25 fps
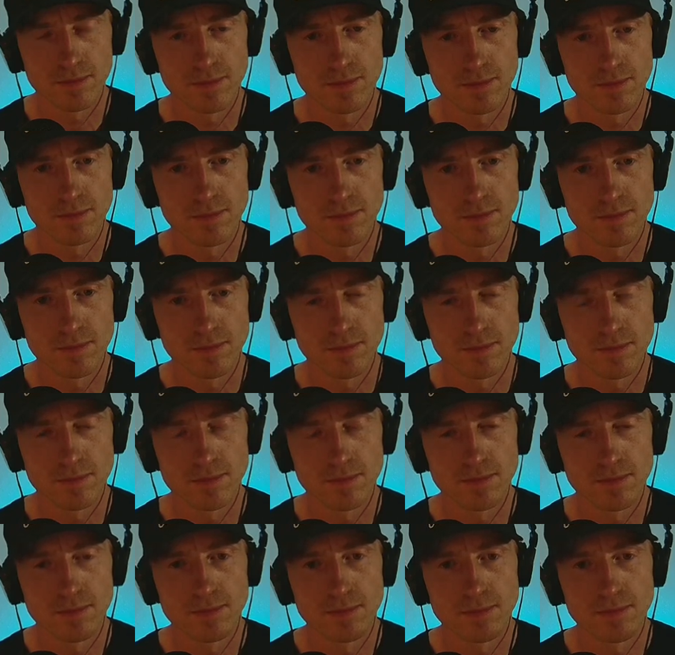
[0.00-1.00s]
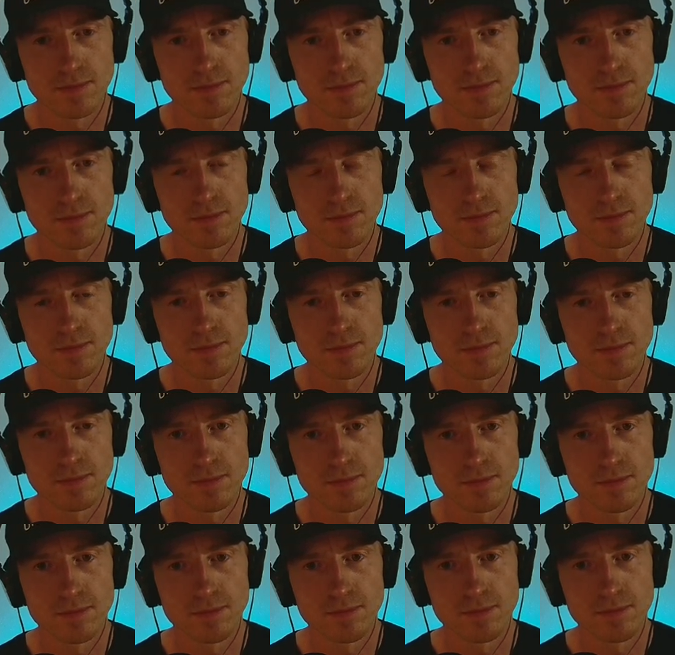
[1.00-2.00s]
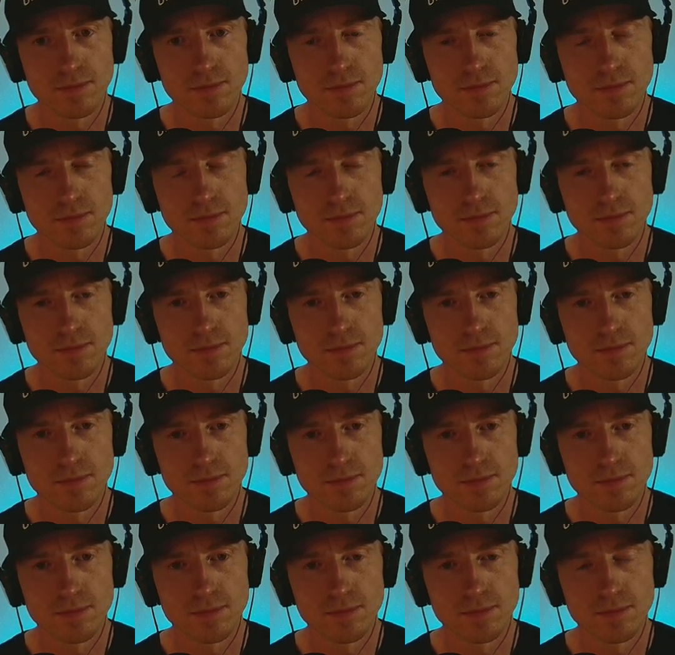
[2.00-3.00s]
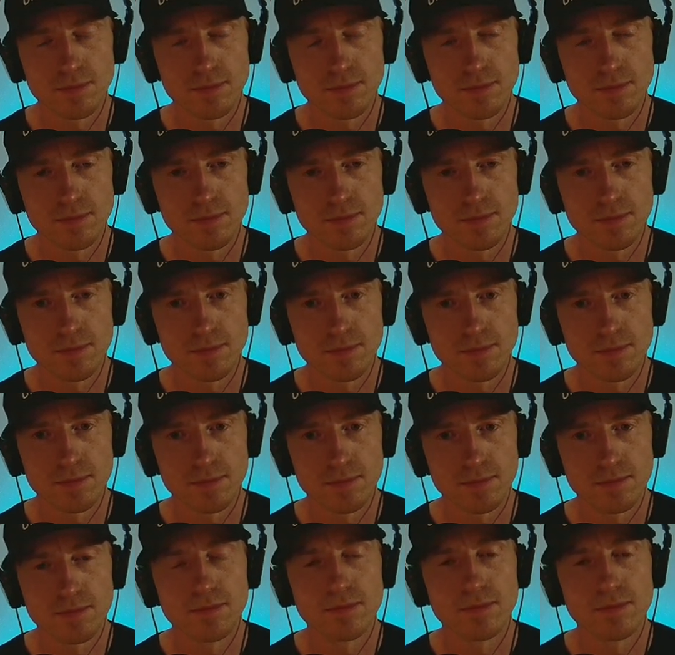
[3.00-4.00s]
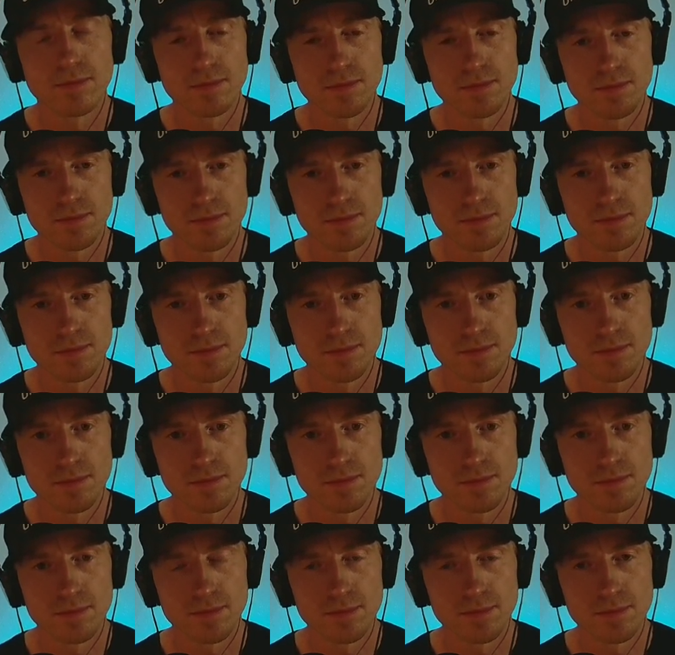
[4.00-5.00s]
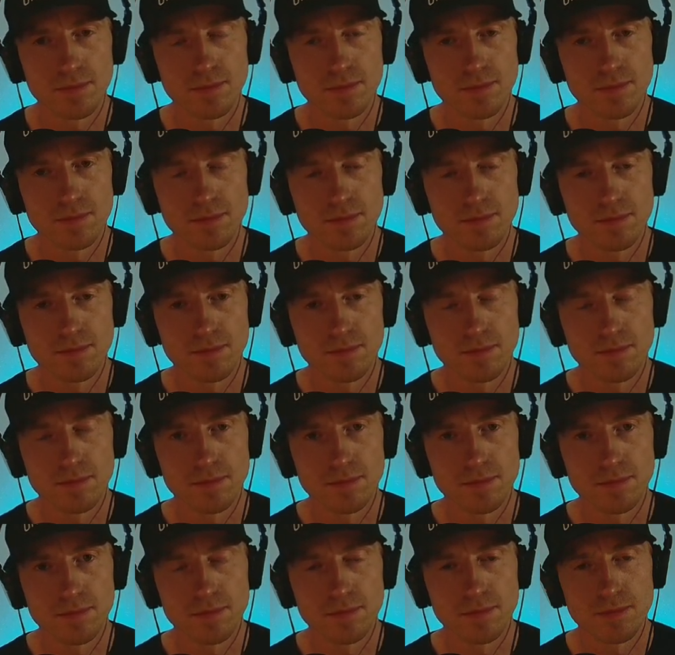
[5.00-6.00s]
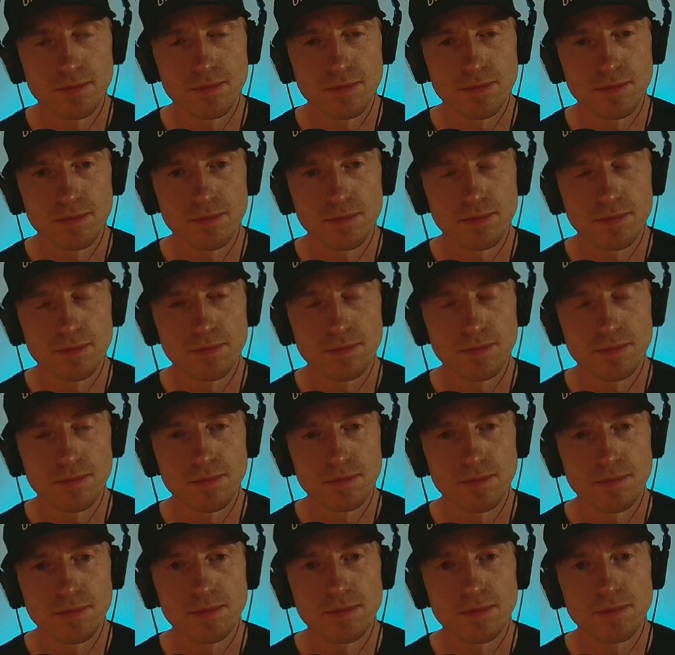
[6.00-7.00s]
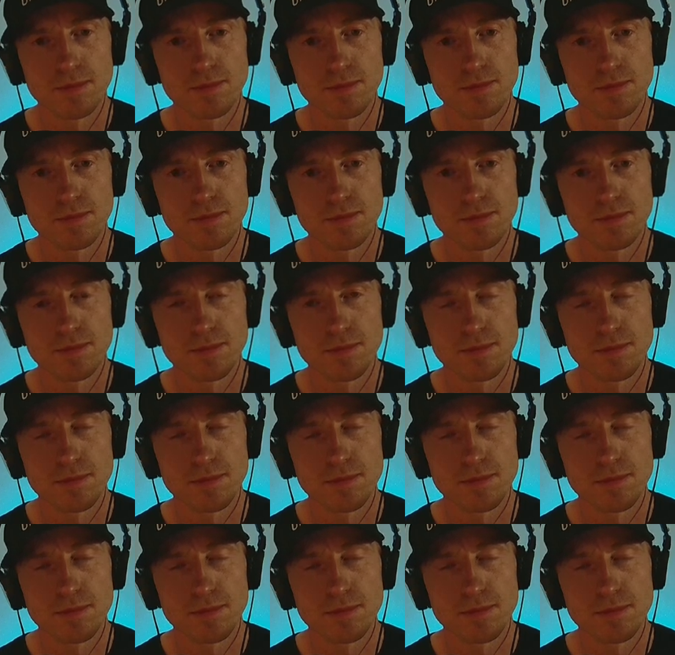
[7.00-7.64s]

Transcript: No words are spoken by the person on screen.